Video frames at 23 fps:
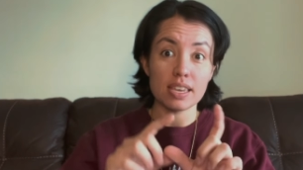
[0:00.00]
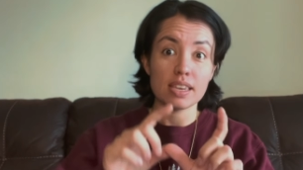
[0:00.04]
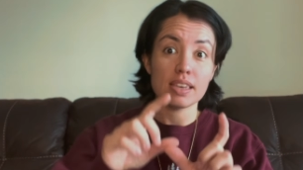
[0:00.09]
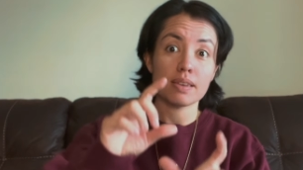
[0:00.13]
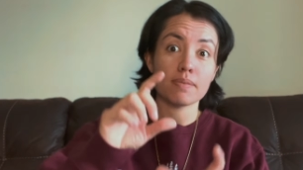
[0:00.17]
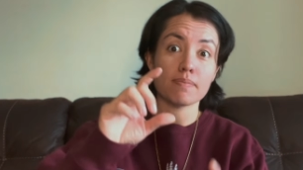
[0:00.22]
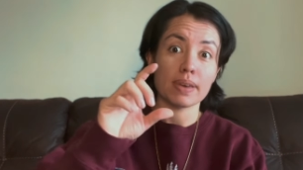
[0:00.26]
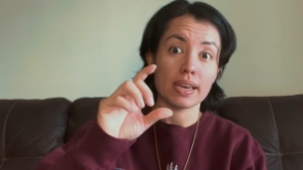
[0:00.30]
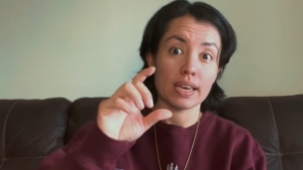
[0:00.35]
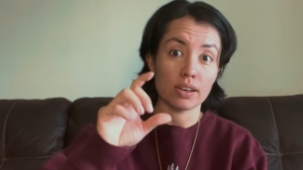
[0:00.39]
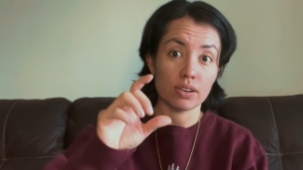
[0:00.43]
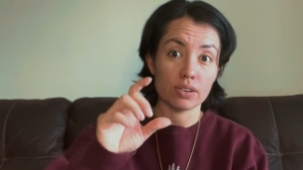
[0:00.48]

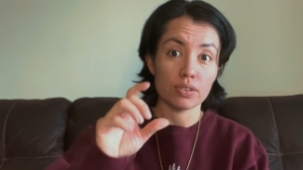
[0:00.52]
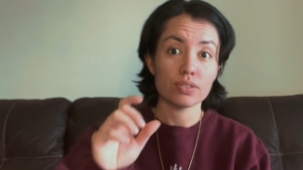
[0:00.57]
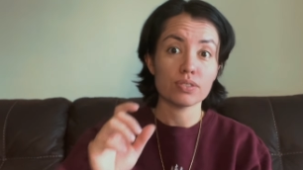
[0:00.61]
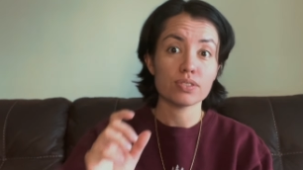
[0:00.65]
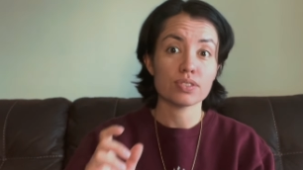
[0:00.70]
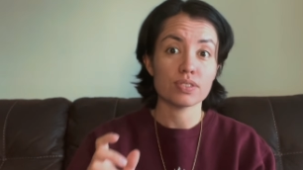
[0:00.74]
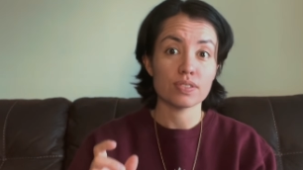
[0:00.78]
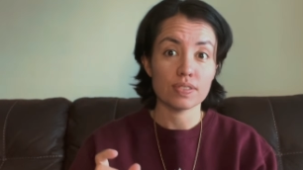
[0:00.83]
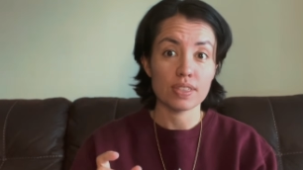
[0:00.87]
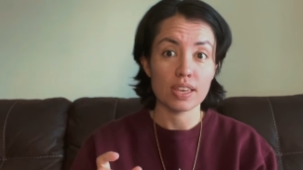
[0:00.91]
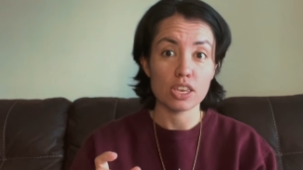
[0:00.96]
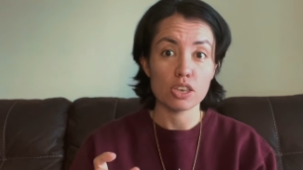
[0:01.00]

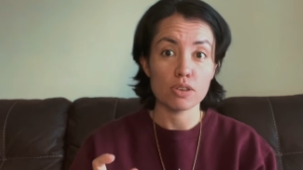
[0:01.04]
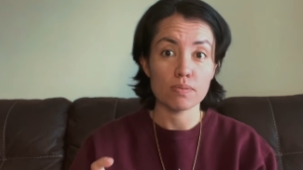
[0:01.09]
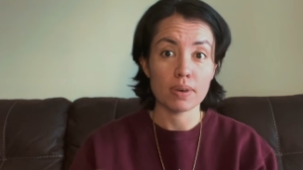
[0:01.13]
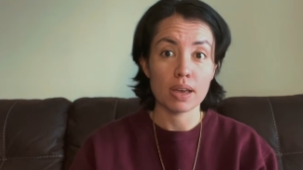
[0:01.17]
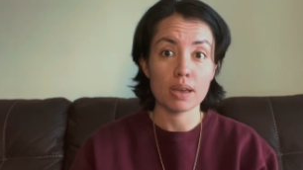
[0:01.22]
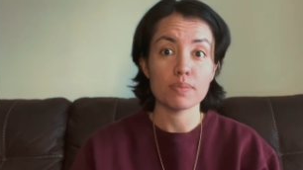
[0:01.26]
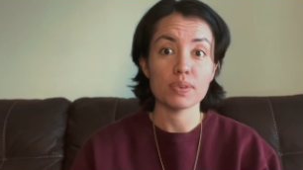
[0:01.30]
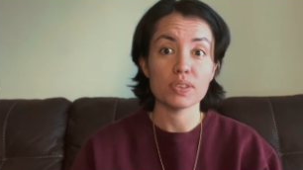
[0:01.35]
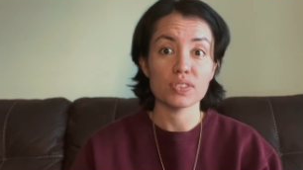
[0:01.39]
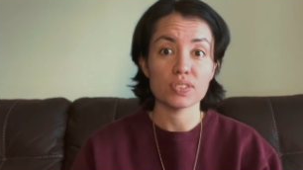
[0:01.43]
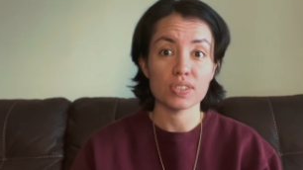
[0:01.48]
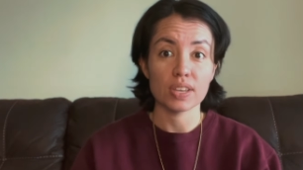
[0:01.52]
emails that you
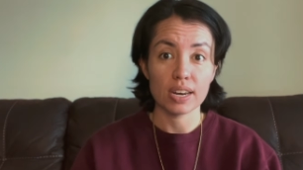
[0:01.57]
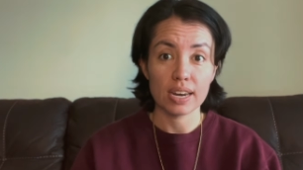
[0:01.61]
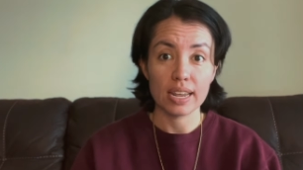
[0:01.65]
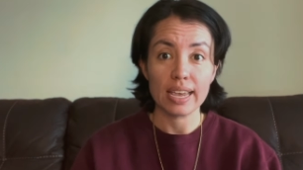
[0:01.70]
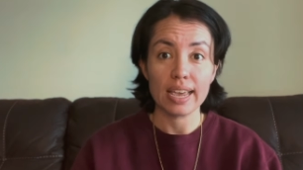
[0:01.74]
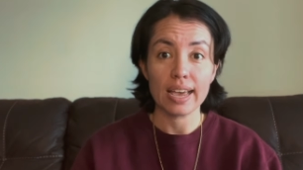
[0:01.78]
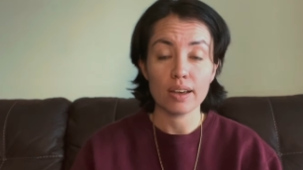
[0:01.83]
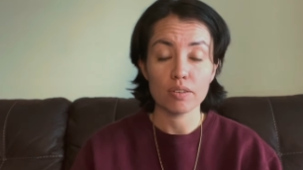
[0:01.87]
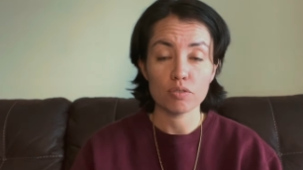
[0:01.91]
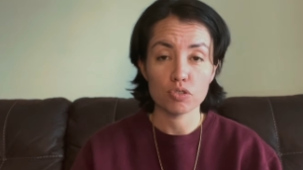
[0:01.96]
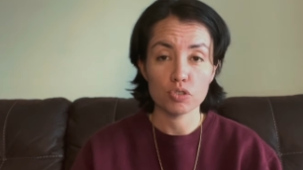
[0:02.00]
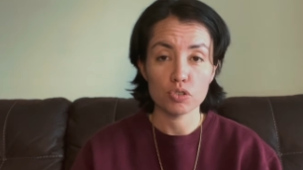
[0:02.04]
might be sending
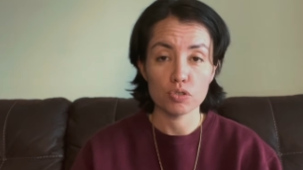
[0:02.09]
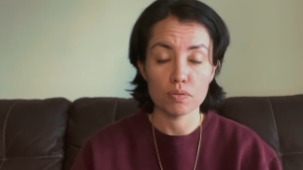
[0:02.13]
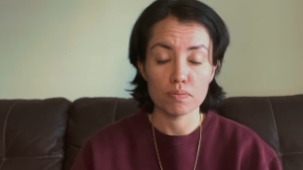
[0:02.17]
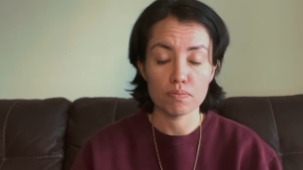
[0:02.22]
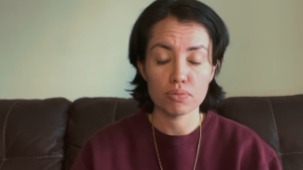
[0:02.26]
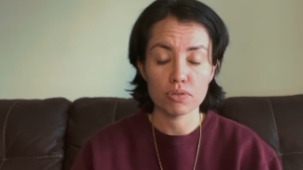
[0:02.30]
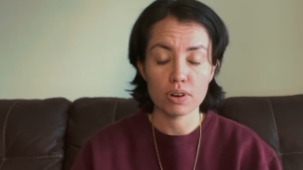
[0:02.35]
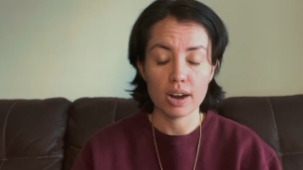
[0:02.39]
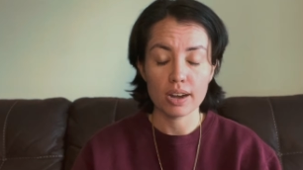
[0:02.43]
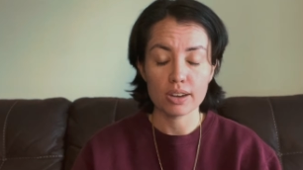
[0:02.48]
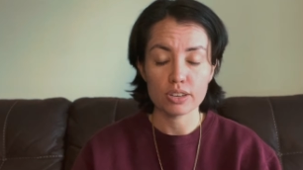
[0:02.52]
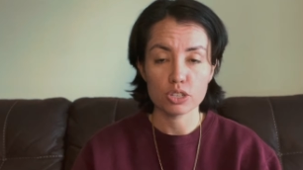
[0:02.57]
out to a
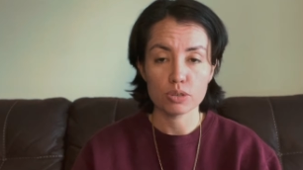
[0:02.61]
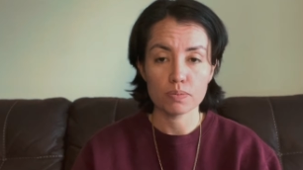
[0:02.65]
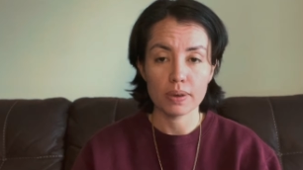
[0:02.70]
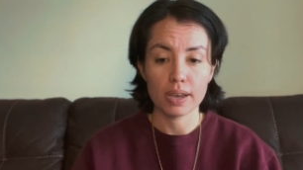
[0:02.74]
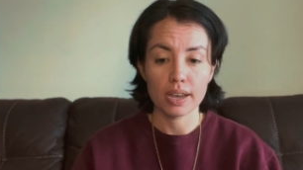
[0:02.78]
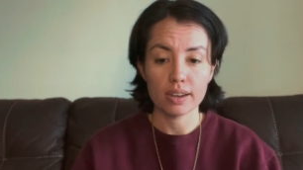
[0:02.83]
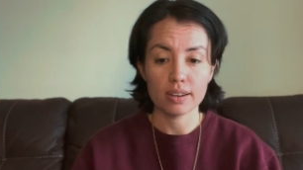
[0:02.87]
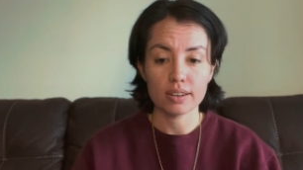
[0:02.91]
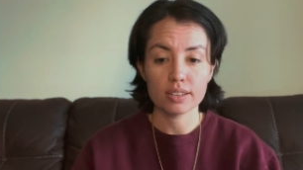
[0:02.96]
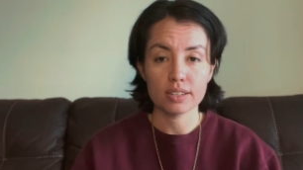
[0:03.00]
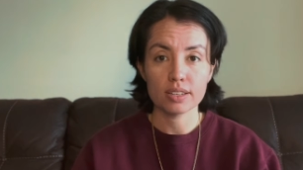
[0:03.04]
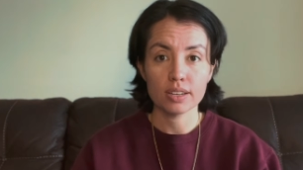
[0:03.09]

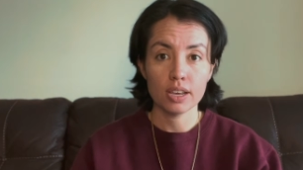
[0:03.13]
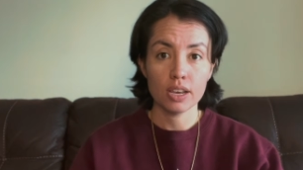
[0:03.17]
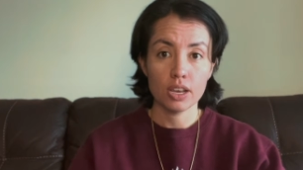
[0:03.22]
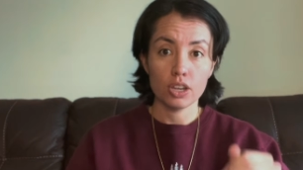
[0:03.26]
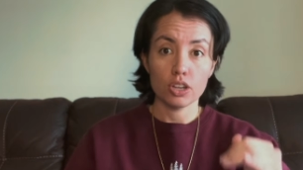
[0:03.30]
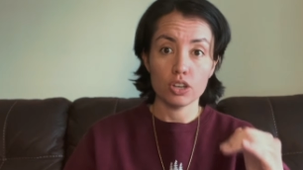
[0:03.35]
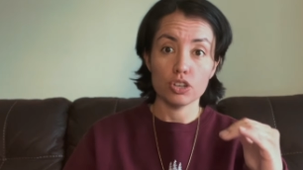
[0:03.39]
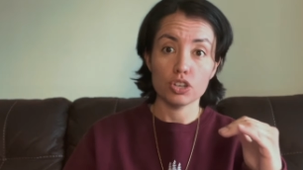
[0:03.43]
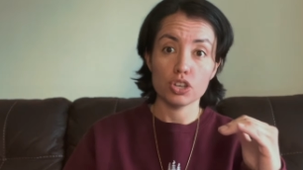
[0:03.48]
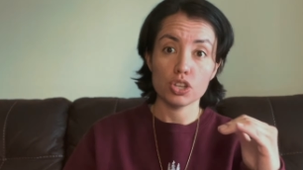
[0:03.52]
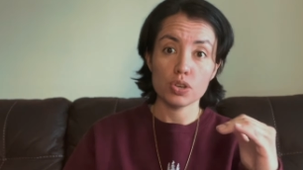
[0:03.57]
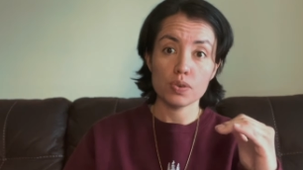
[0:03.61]
prospect,
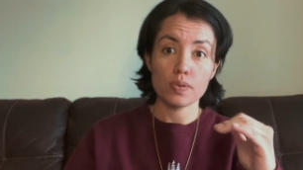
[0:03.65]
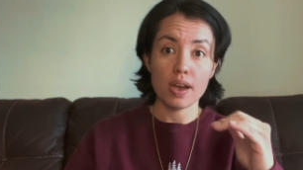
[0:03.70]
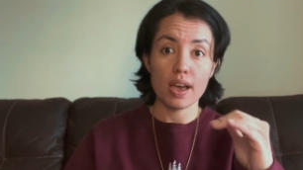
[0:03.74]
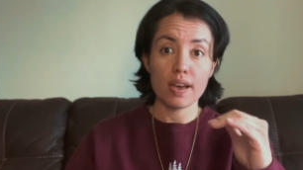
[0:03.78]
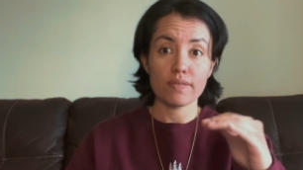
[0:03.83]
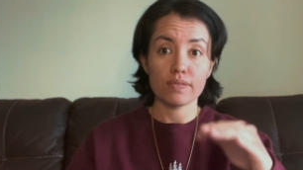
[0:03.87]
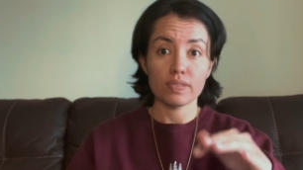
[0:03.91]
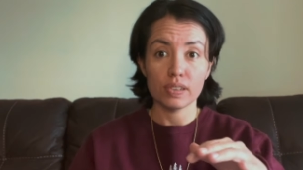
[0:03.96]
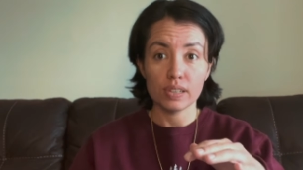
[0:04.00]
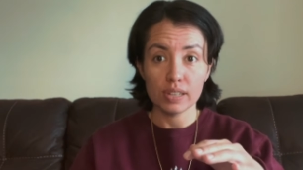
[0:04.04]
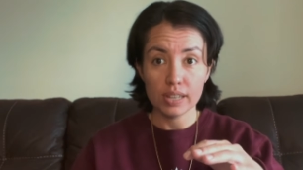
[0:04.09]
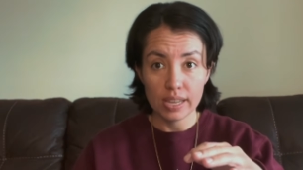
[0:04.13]
do you
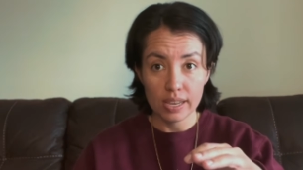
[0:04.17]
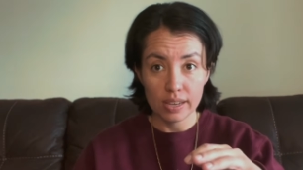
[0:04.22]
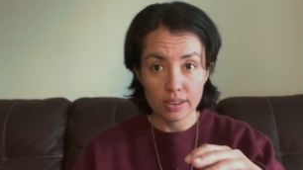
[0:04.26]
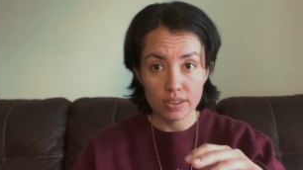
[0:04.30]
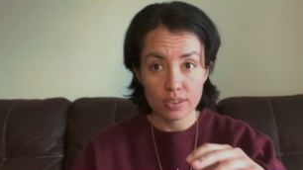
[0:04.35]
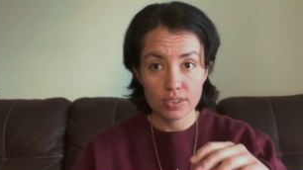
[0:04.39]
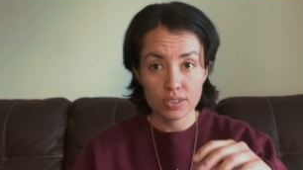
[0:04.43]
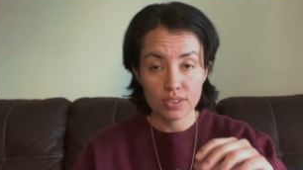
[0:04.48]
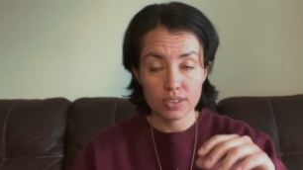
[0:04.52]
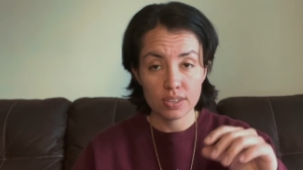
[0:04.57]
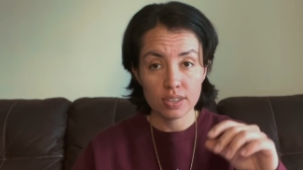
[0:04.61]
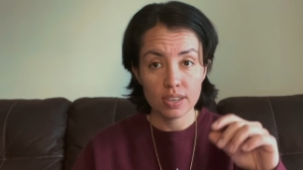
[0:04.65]
have
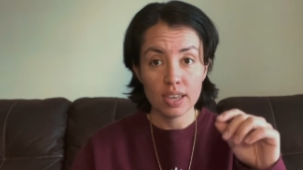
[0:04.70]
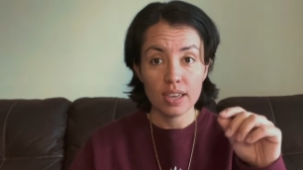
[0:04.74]
links